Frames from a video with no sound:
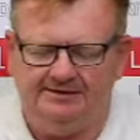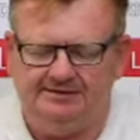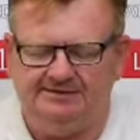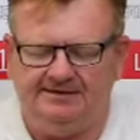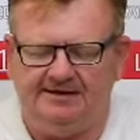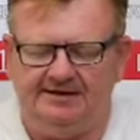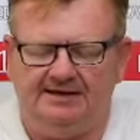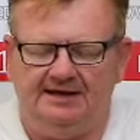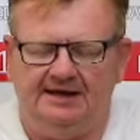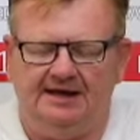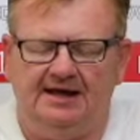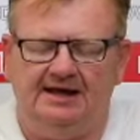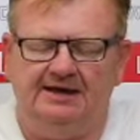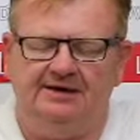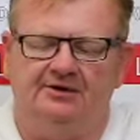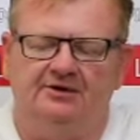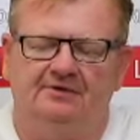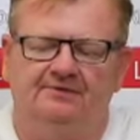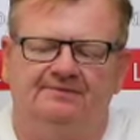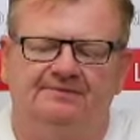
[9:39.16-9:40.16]
Take your
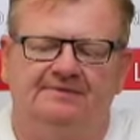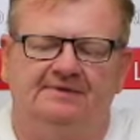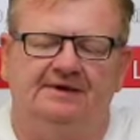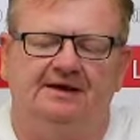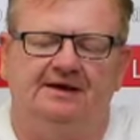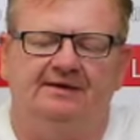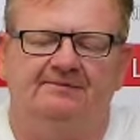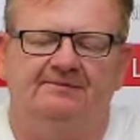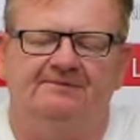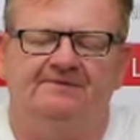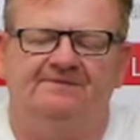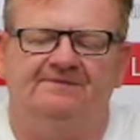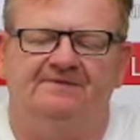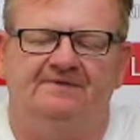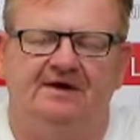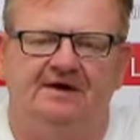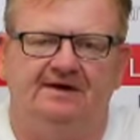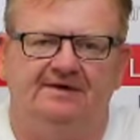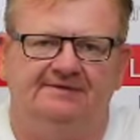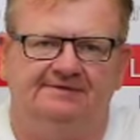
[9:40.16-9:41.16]
line off the clip
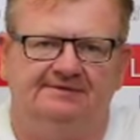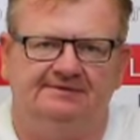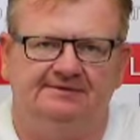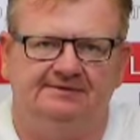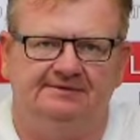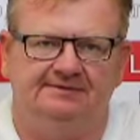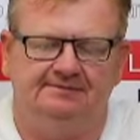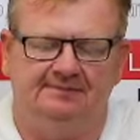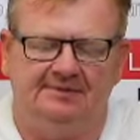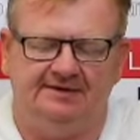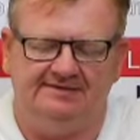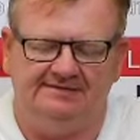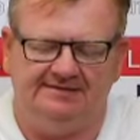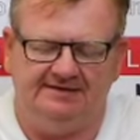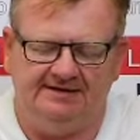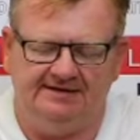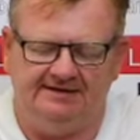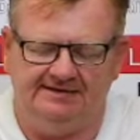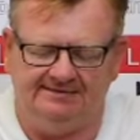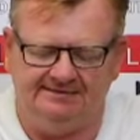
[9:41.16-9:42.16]
first, it makes
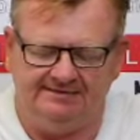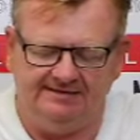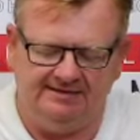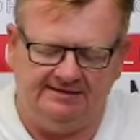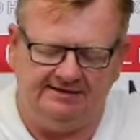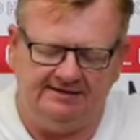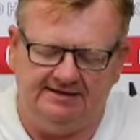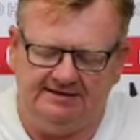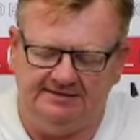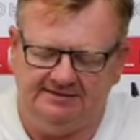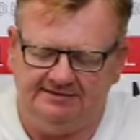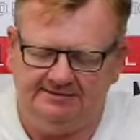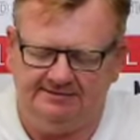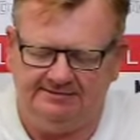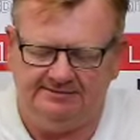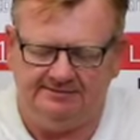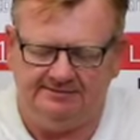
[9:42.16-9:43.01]
it easier then.